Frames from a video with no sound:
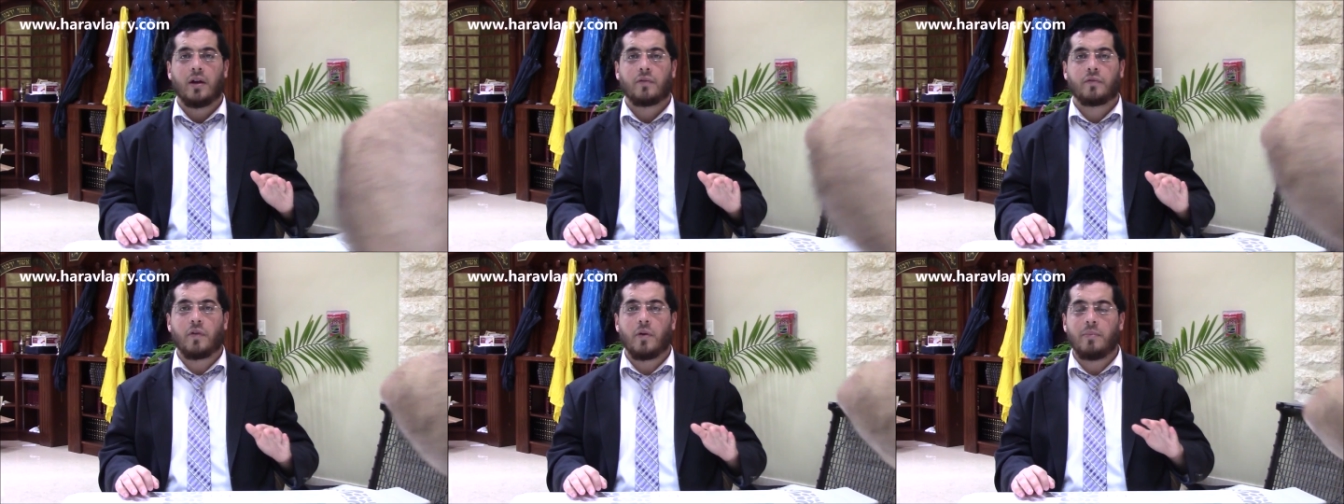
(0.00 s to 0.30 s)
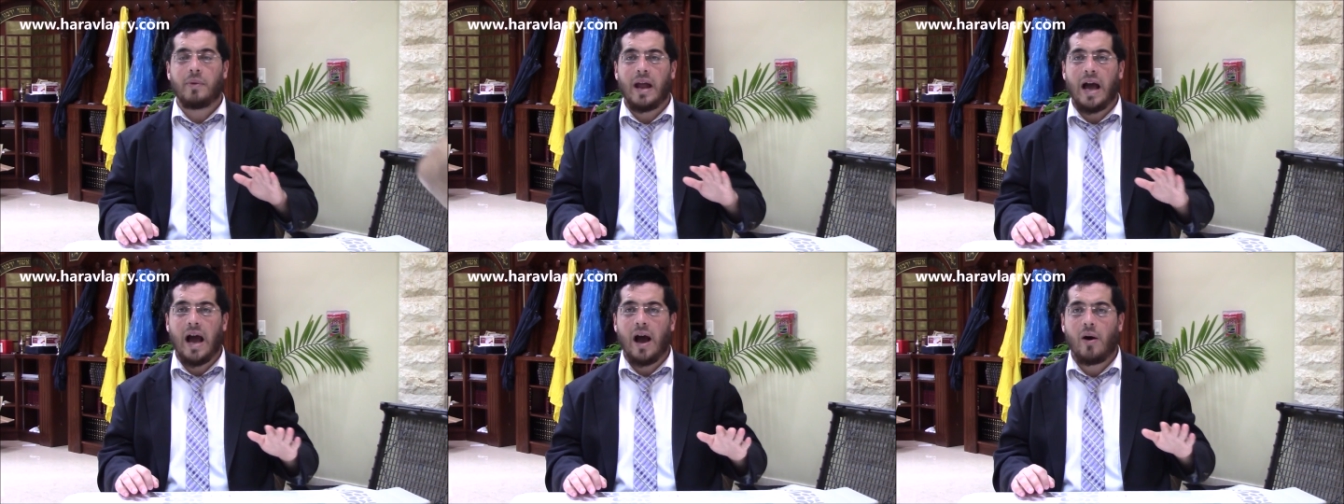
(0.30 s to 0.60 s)

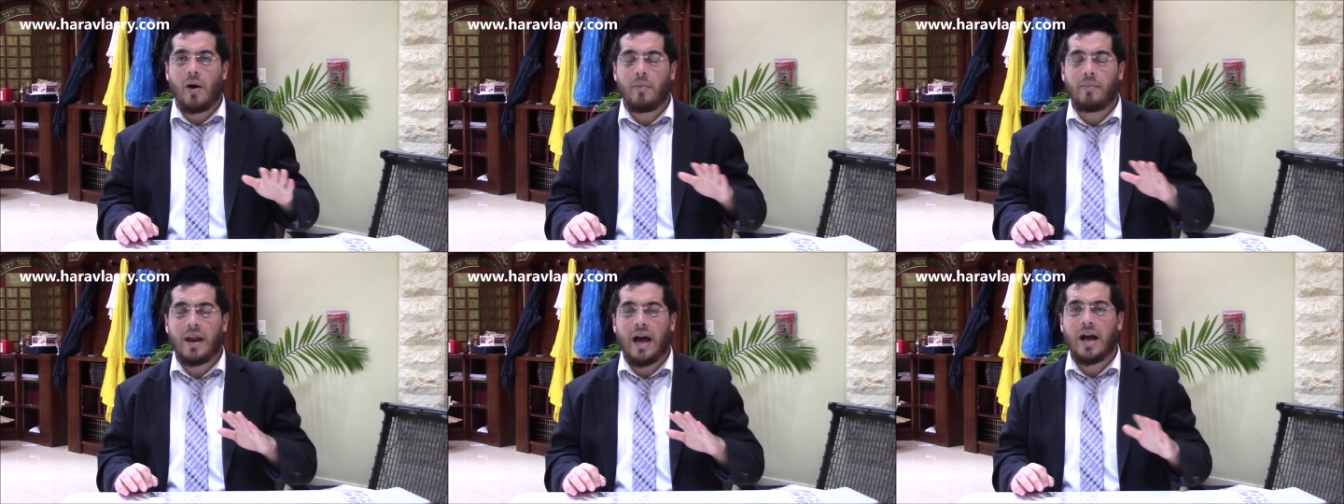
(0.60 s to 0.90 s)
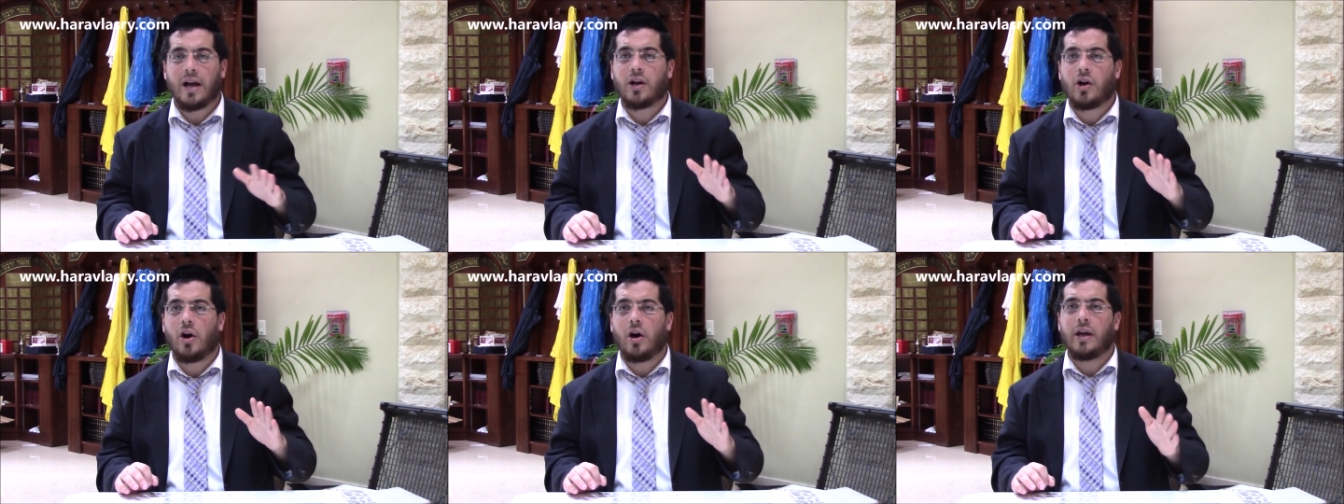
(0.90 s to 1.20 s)
from now I'm
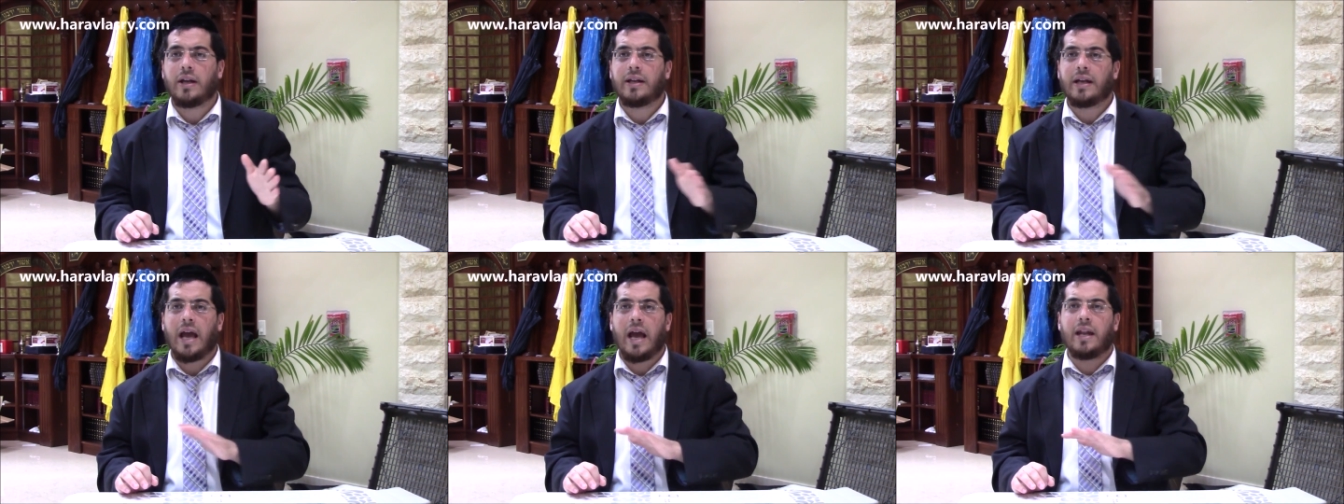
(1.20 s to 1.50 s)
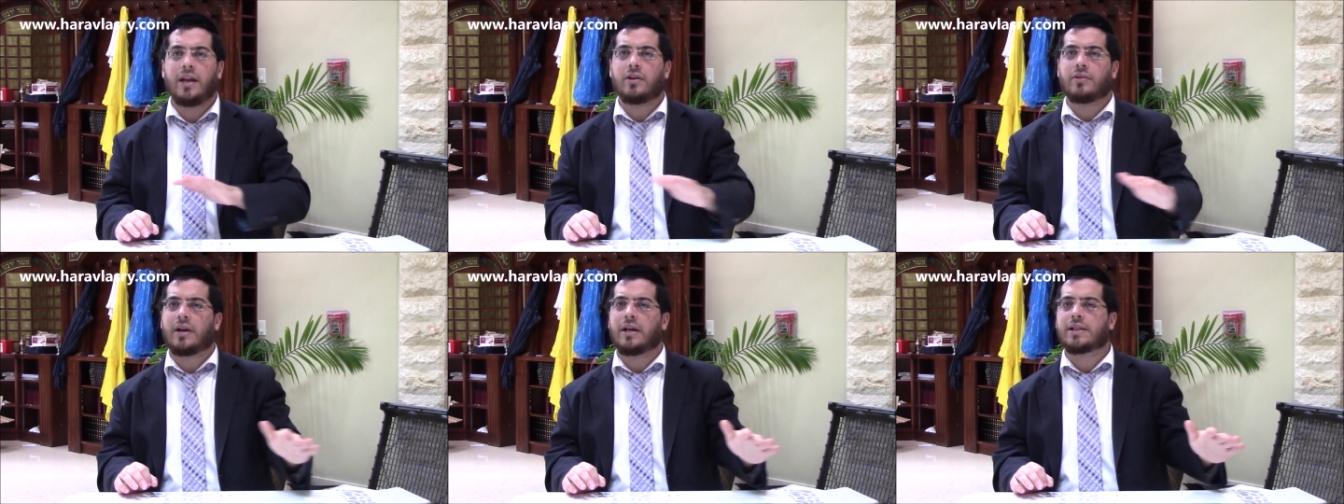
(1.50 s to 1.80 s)
not going to
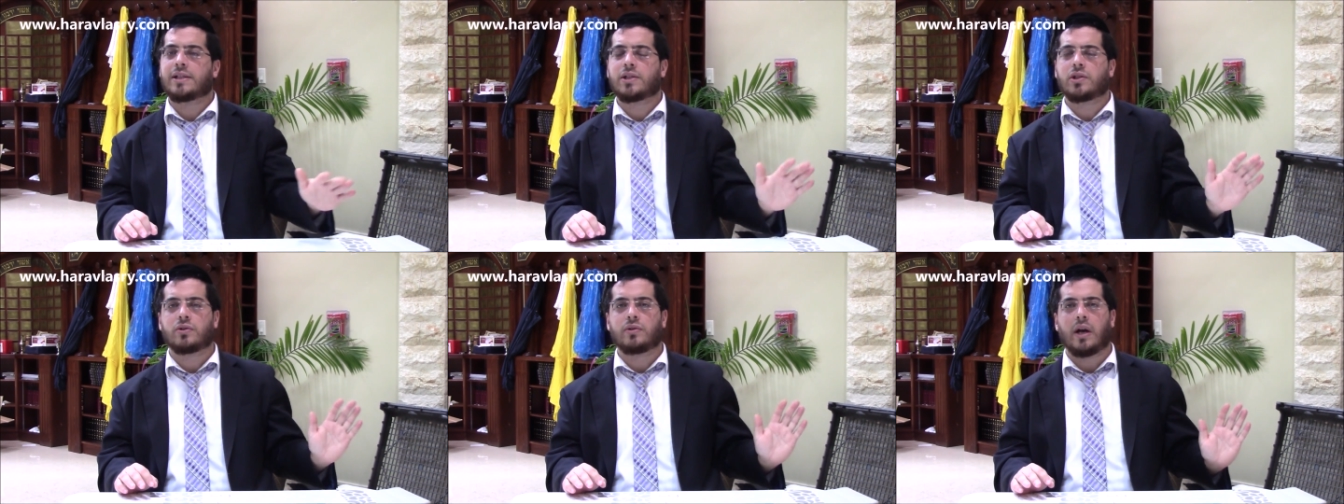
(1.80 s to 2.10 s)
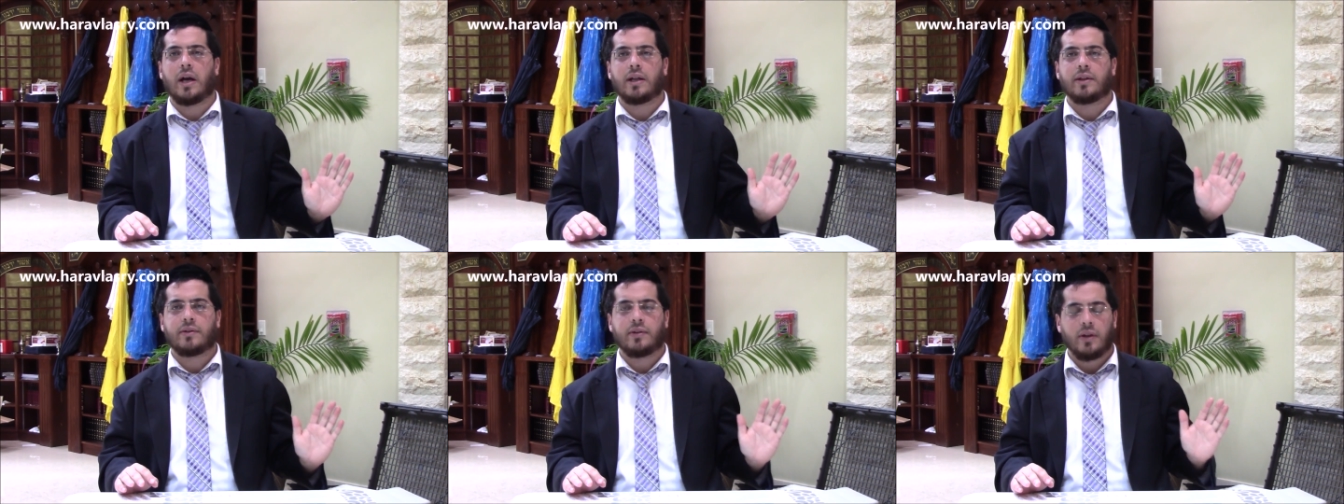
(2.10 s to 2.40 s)
any
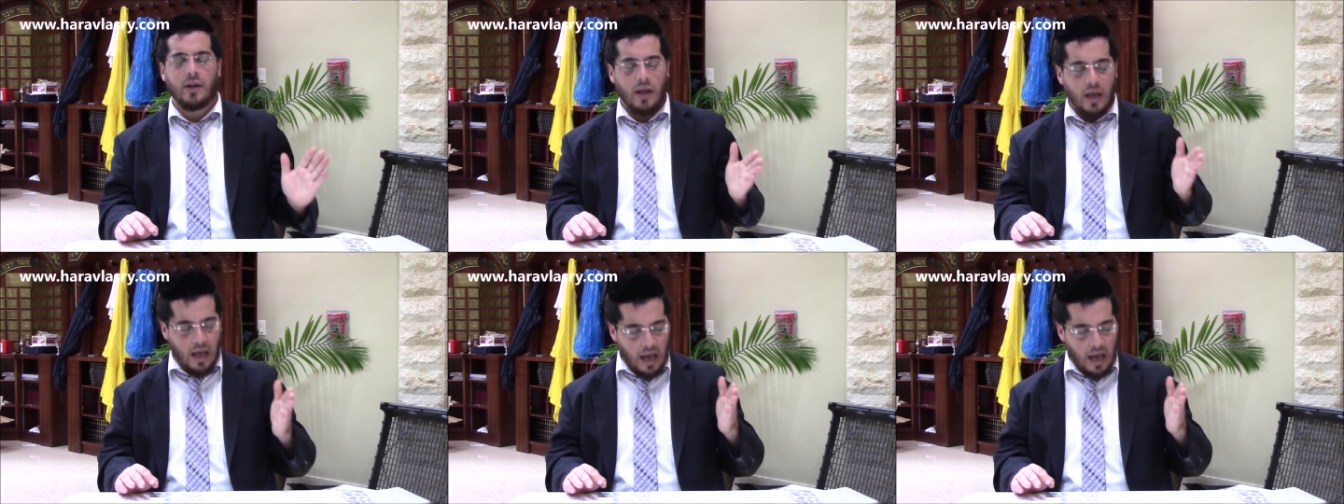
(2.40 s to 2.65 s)
restaurant.